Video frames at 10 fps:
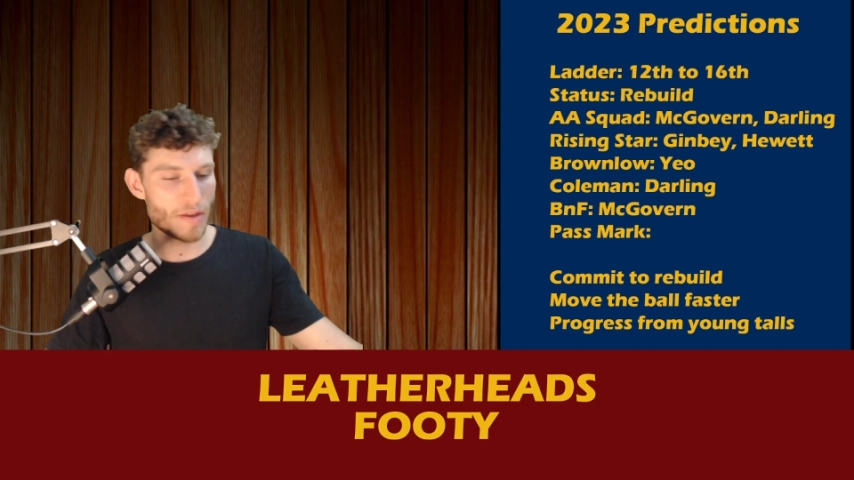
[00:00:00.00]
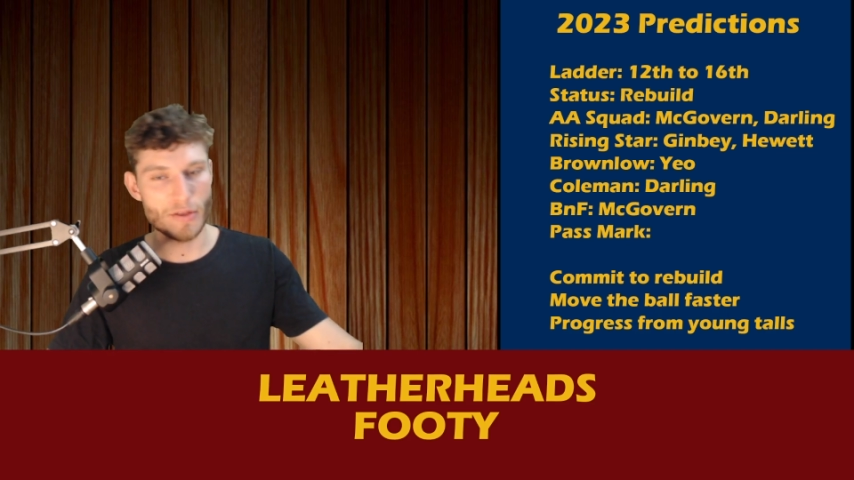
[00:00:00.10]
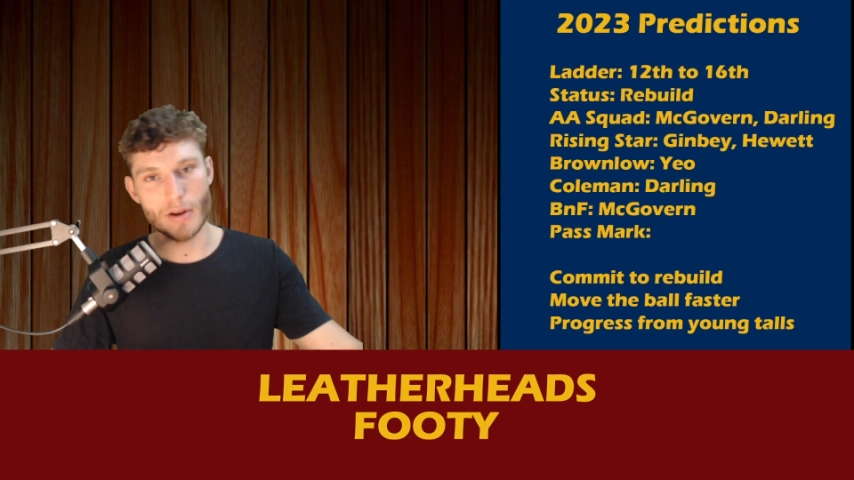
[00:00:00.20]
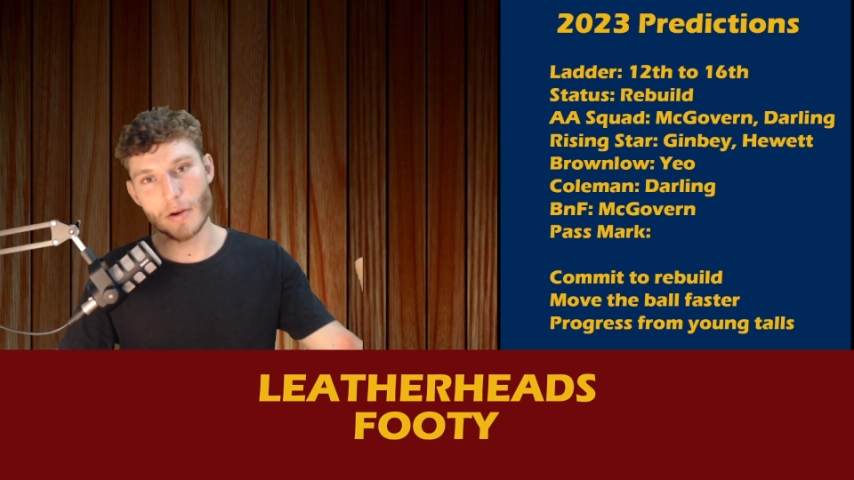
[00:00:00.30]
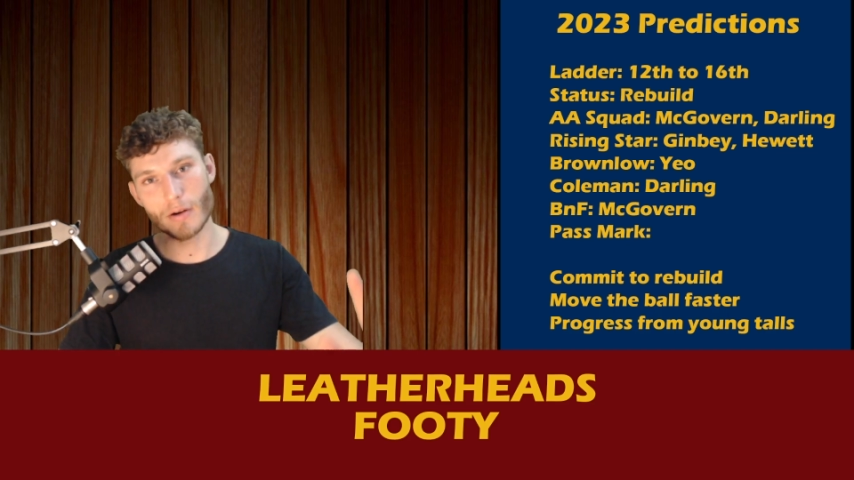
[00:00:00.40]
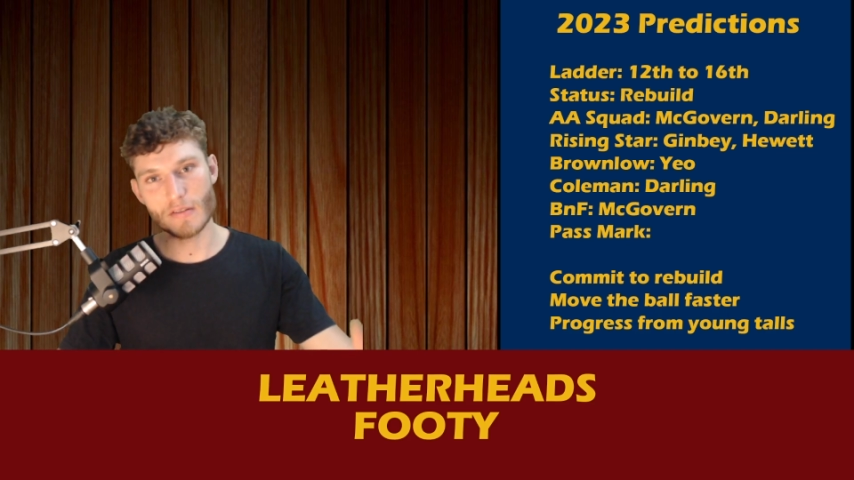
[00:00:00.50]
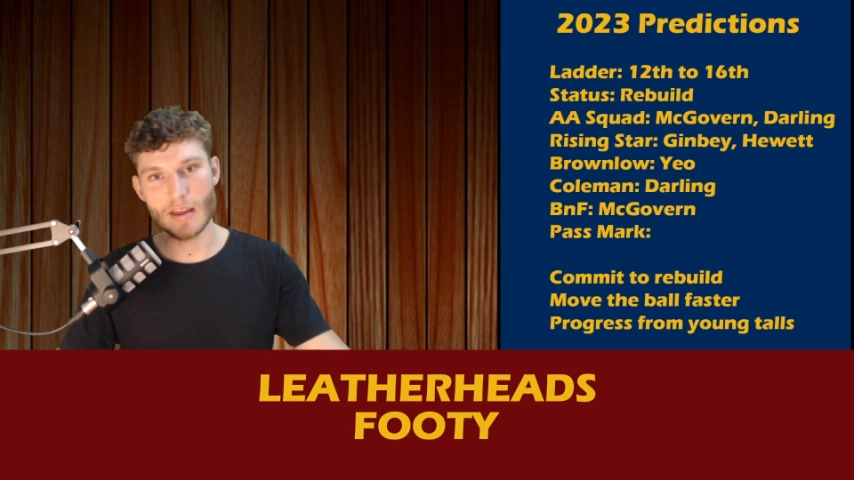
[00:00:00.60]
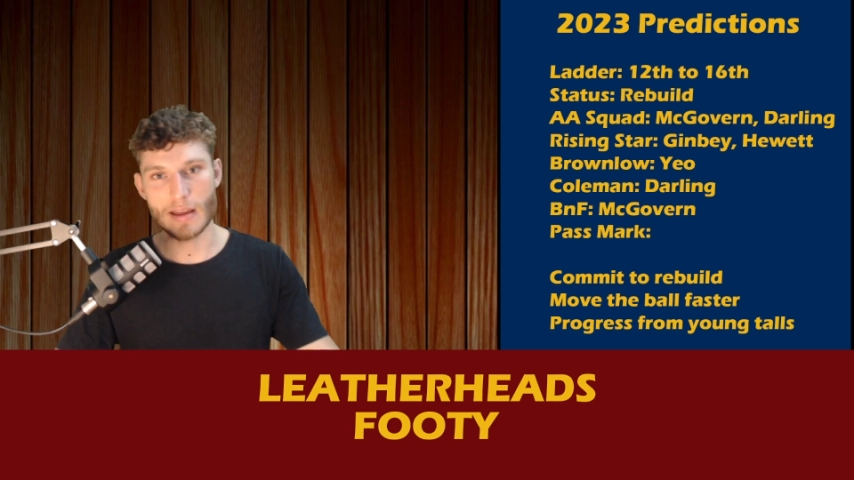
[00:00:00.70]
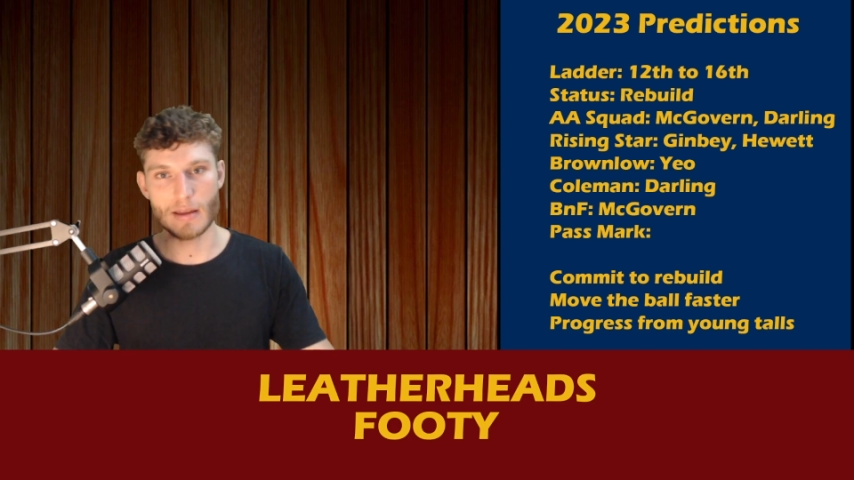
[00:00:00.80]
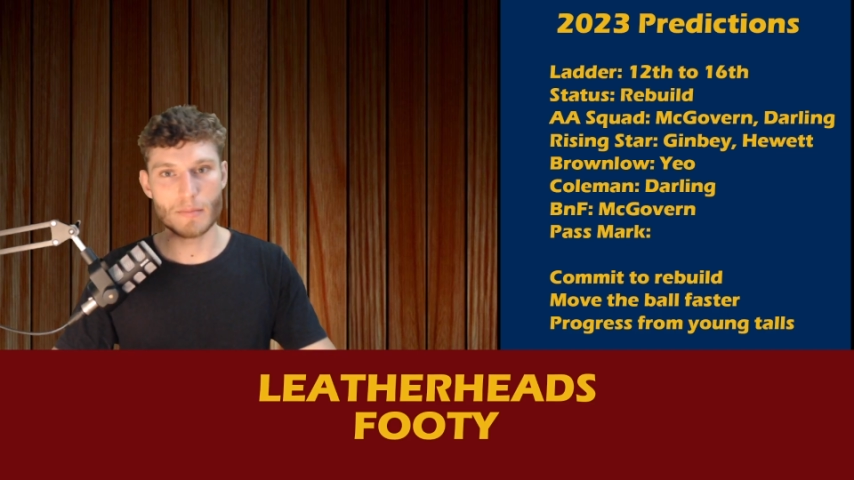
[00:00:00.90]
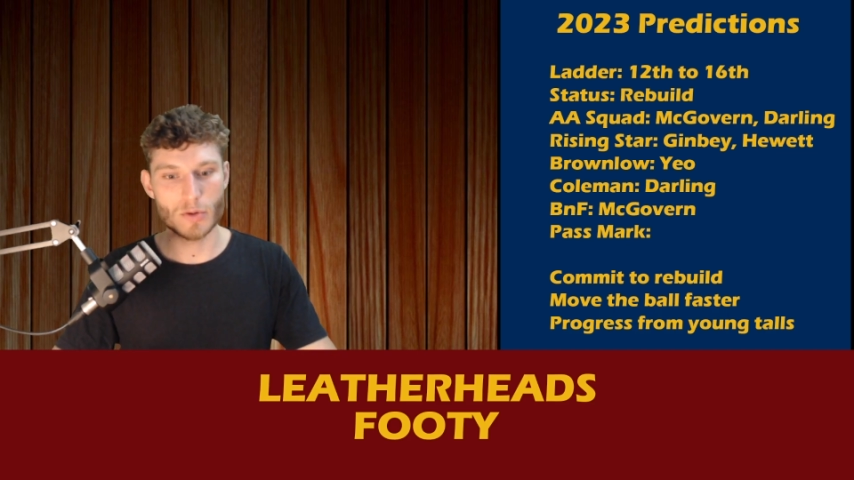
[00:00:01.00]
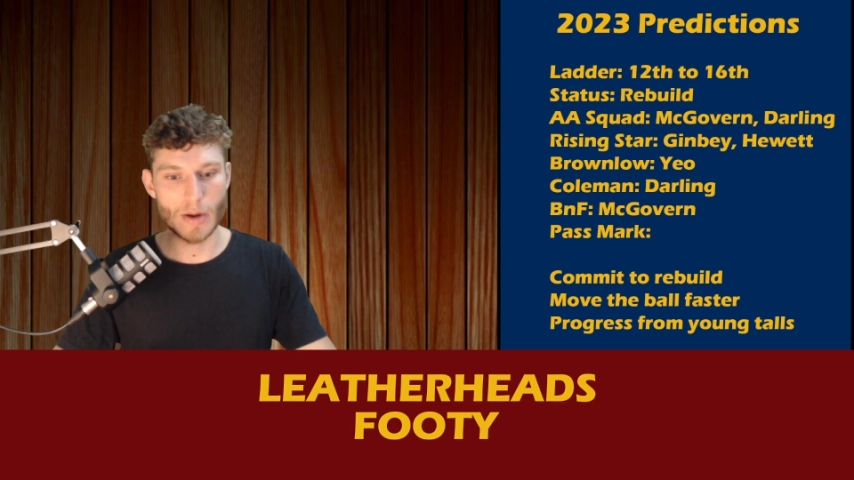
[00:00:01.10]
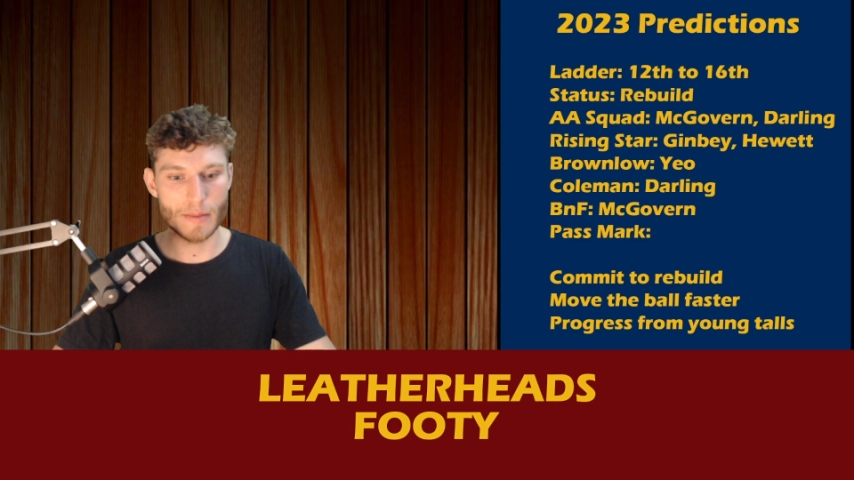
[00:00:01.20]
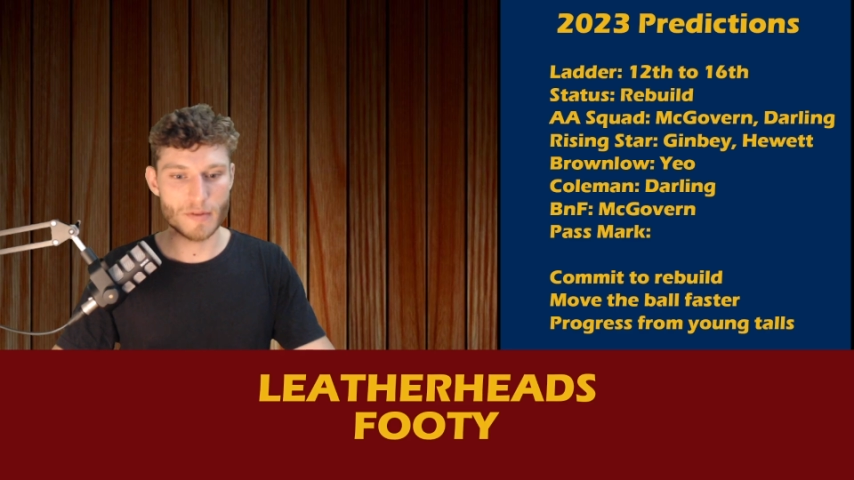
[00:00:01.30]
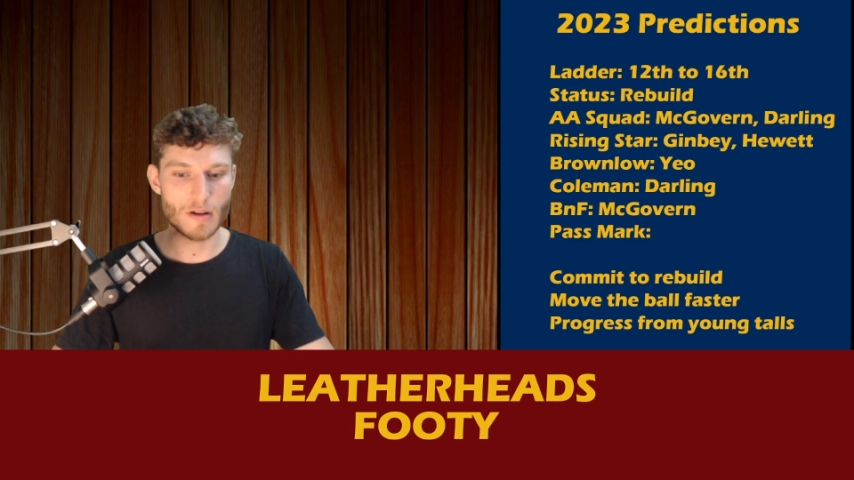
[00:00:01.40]
your 30-year-olds kicking it
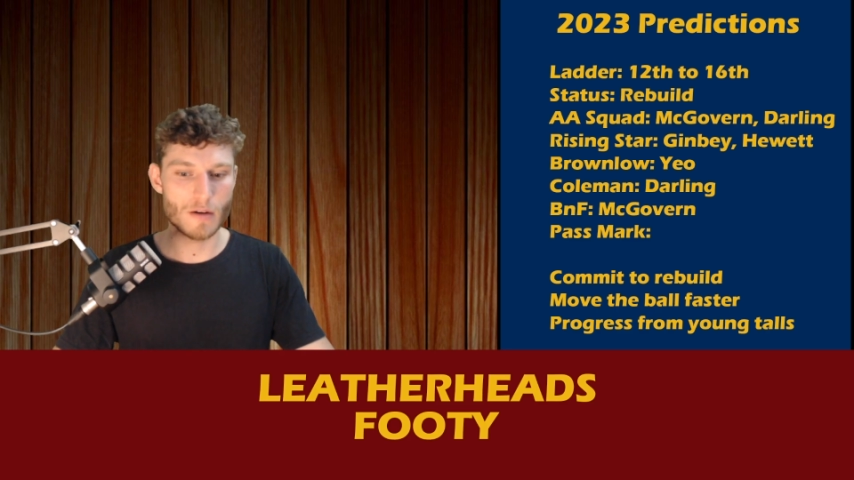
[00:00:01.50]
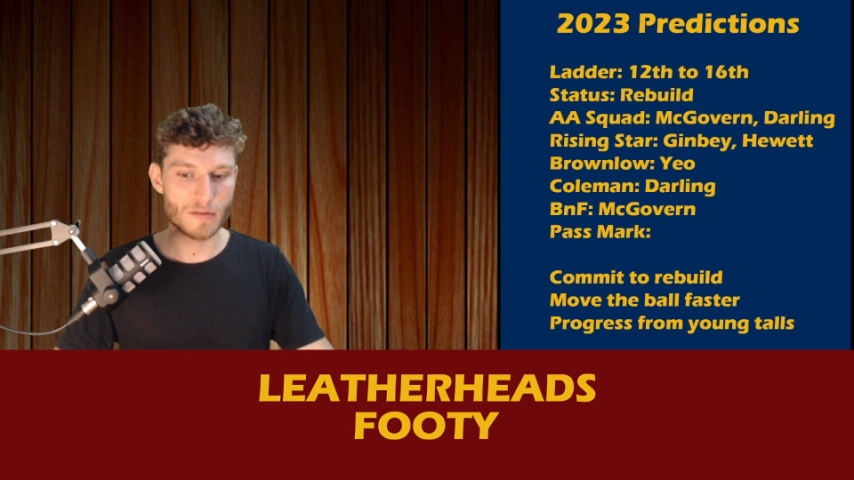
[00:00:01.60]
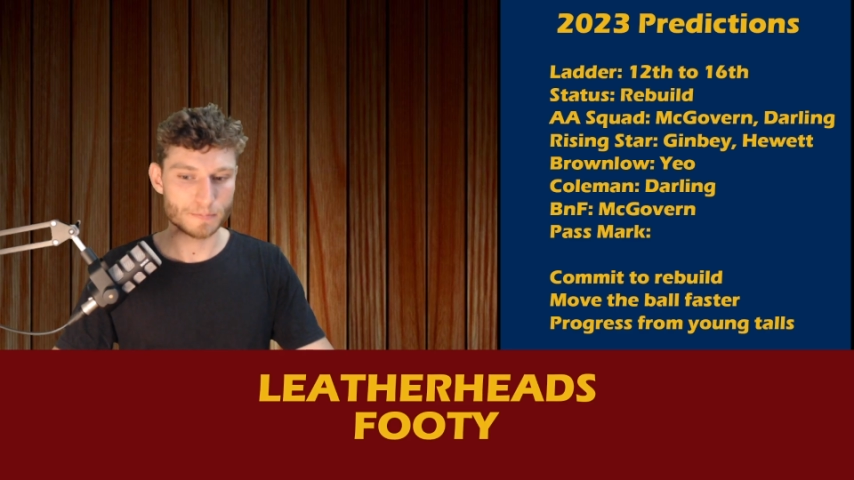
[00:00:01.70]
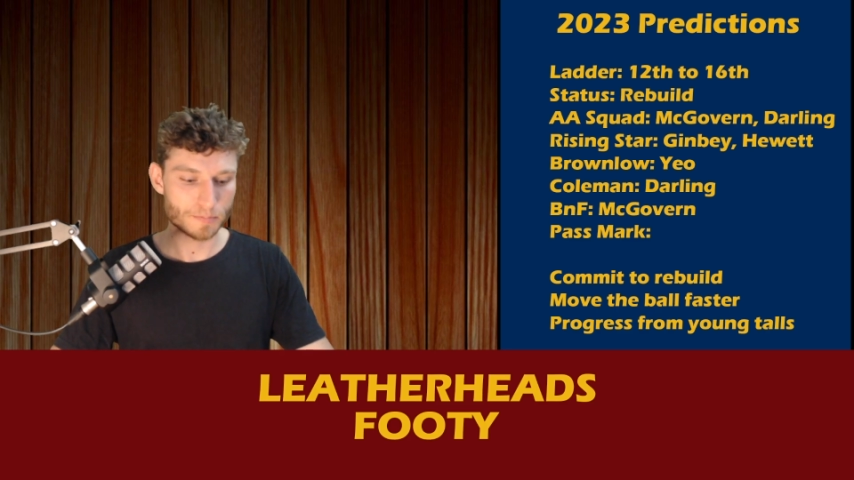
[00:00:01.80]
between themselves.